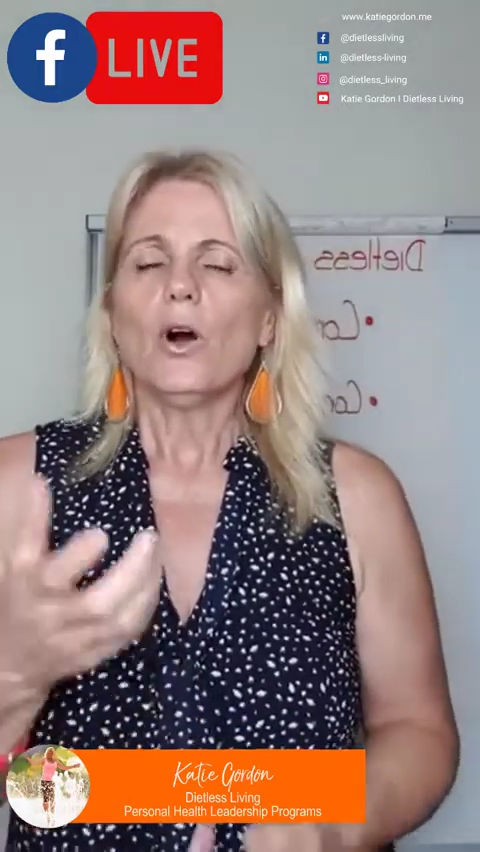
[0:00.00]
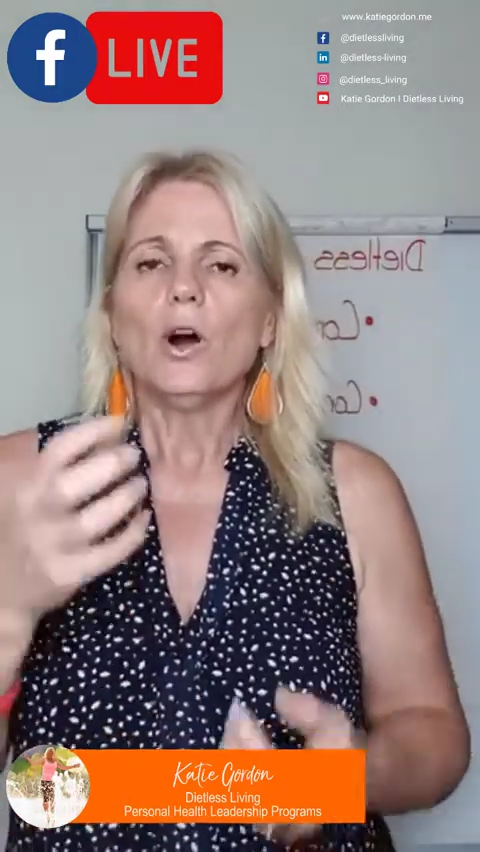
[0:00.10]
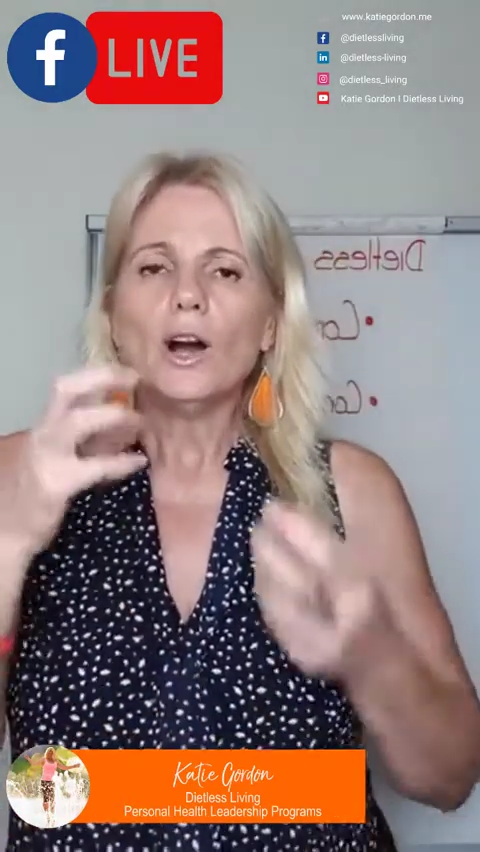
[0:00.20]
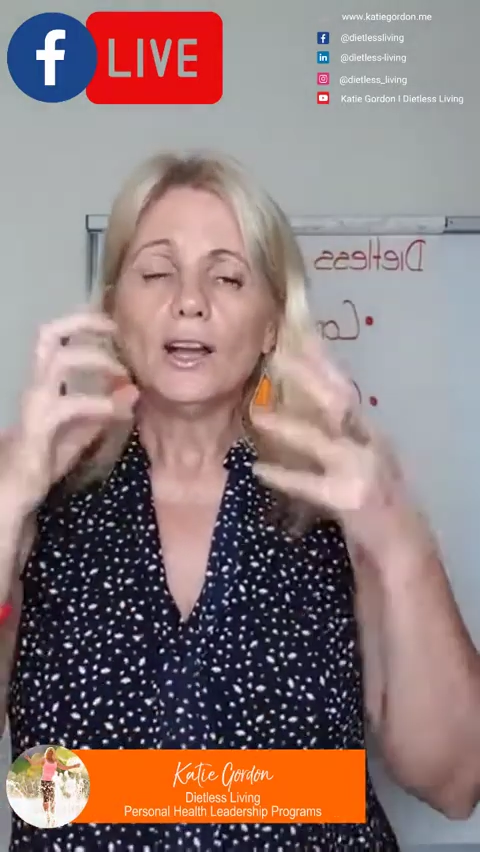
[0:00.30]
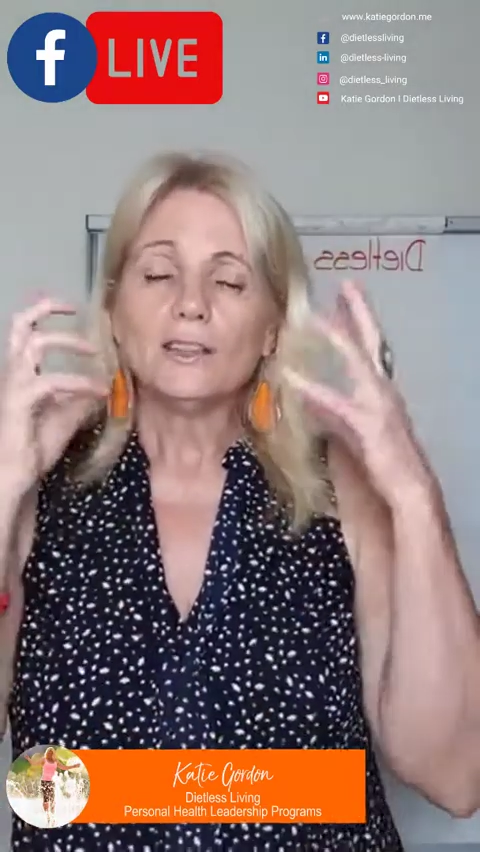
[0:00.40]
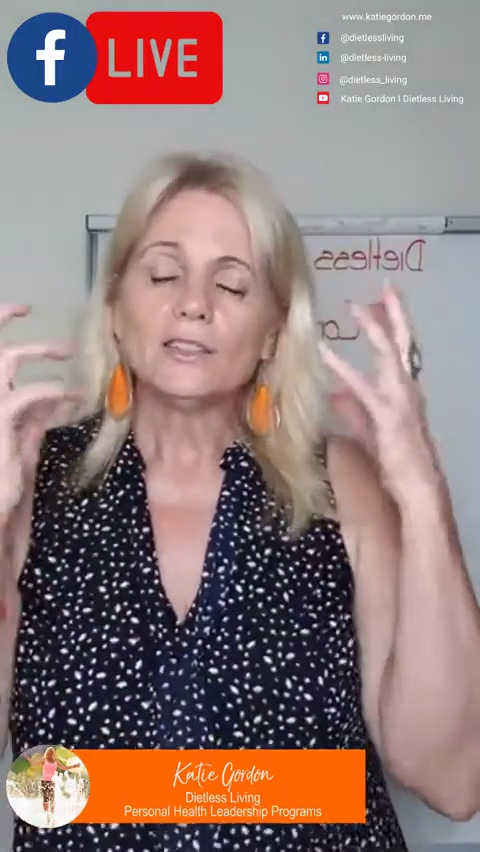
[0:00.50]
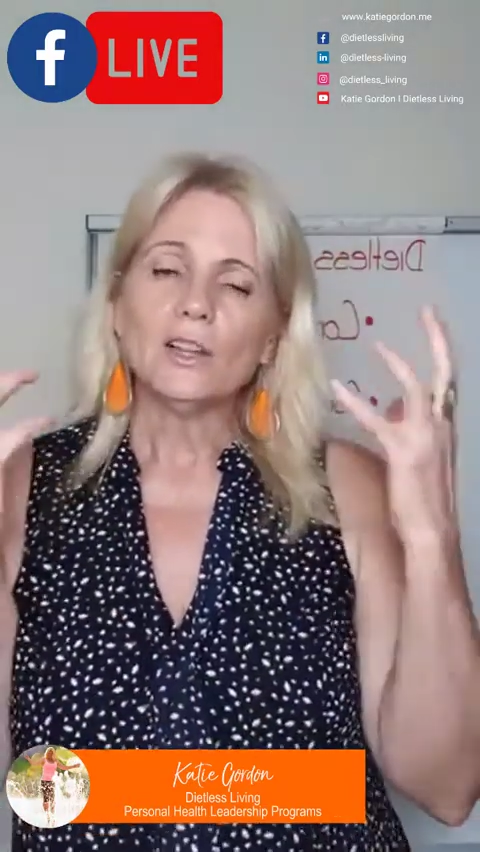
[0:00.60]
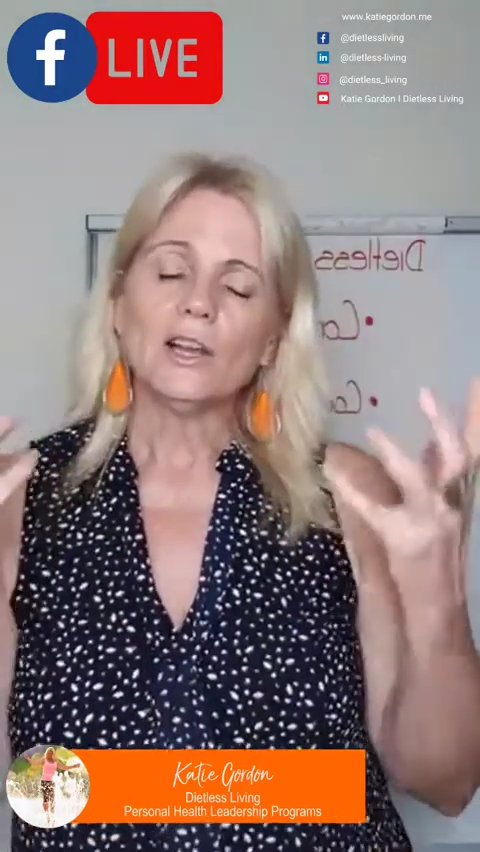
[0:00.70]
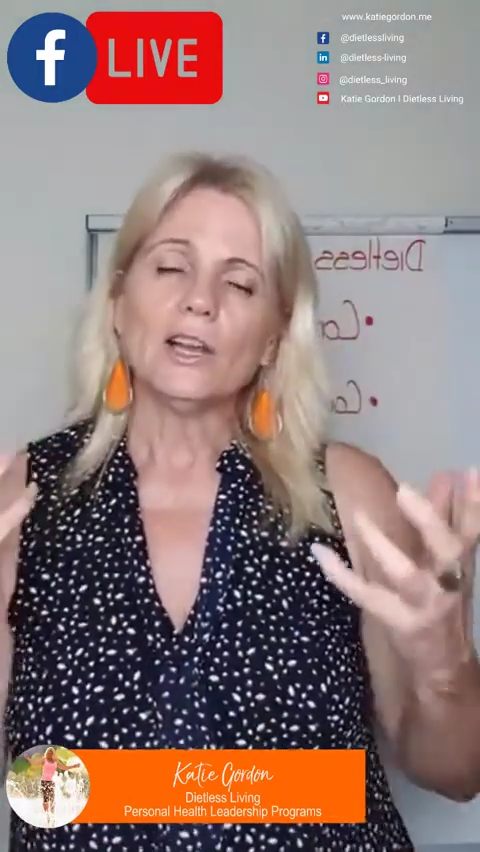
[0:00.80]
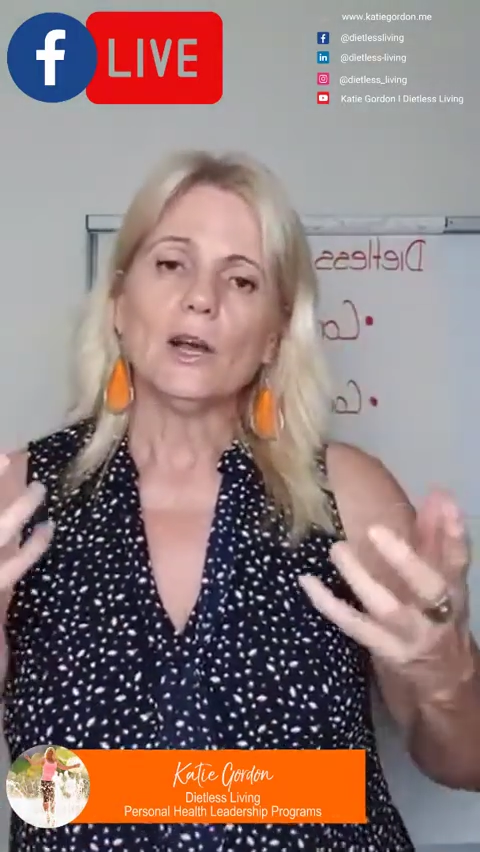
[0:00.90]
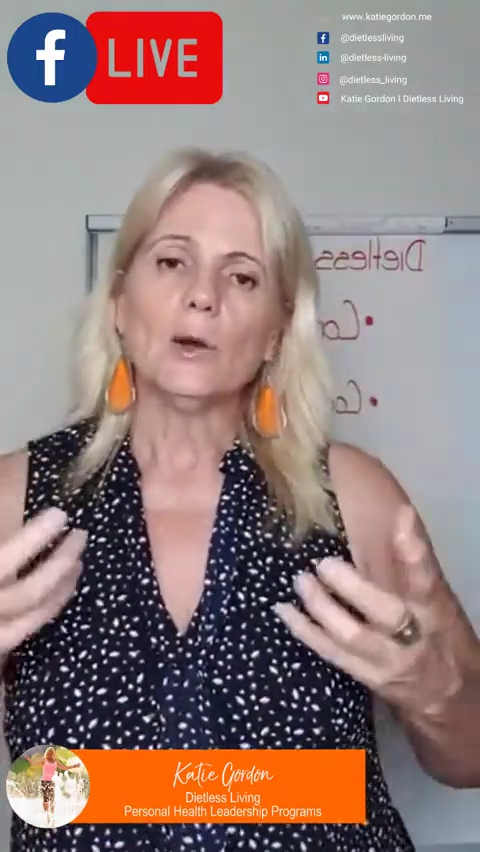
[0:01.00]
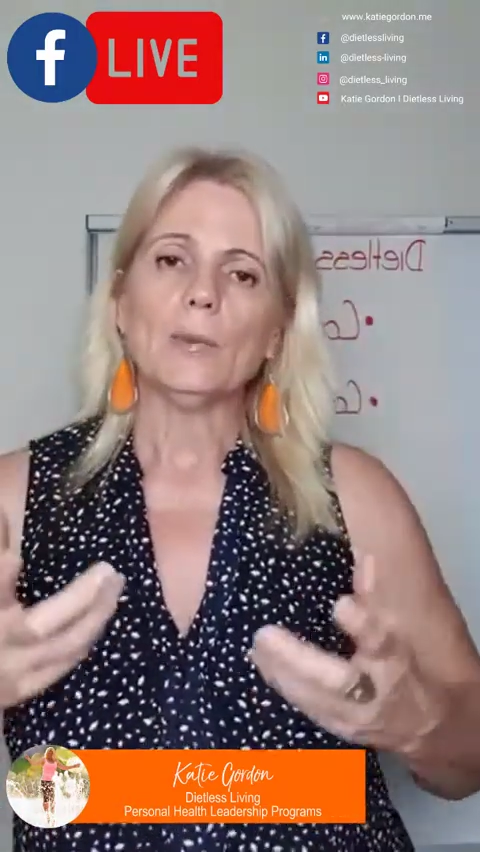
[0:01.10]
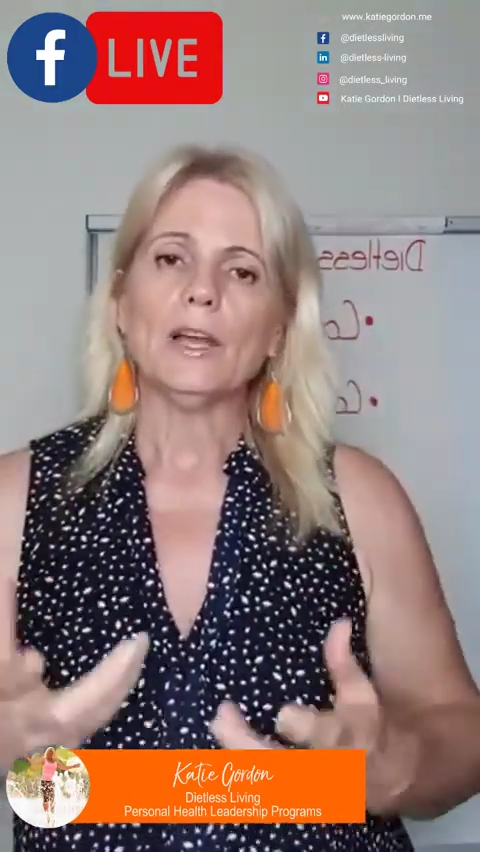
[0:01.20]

eyes light up